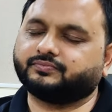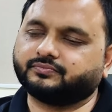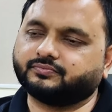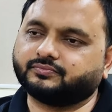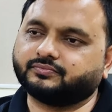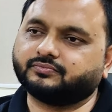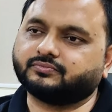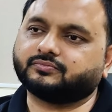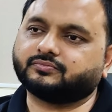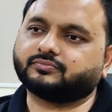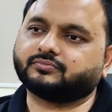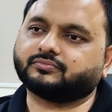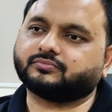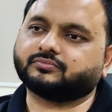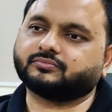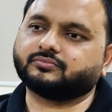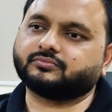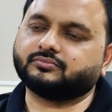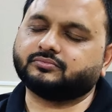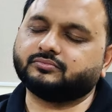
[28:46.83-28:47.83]

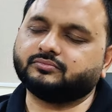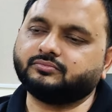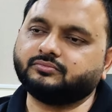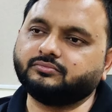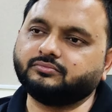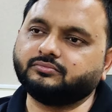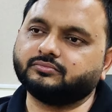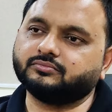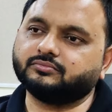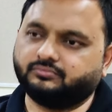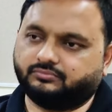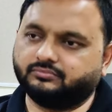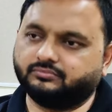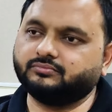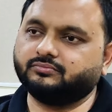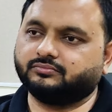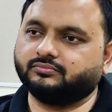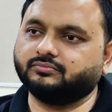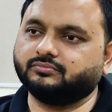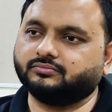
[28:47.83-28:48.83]

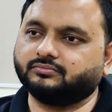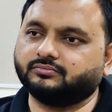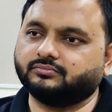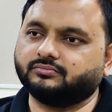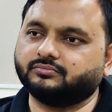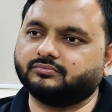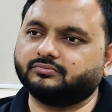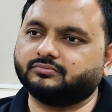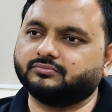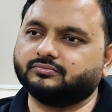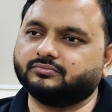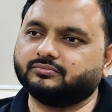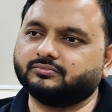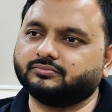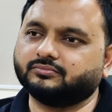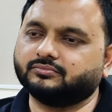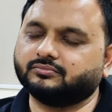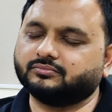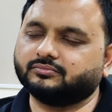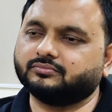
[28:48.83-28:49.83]

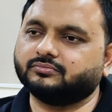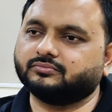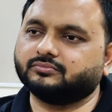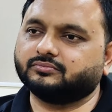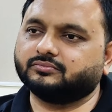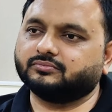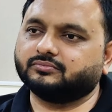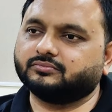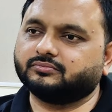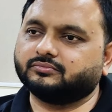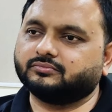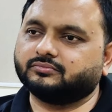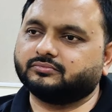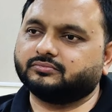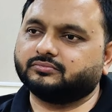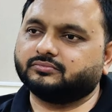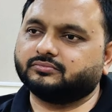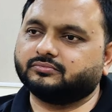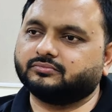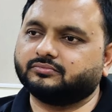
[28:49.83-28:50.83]

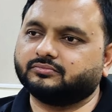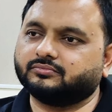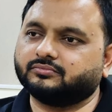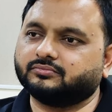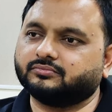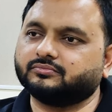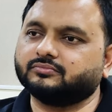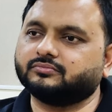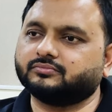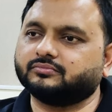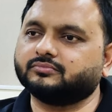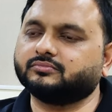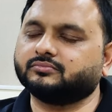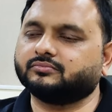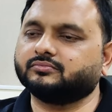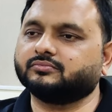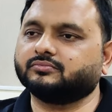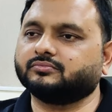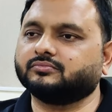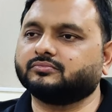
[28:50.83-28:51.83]

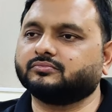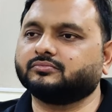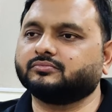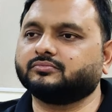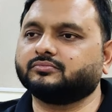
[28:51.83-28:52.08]
[no speech]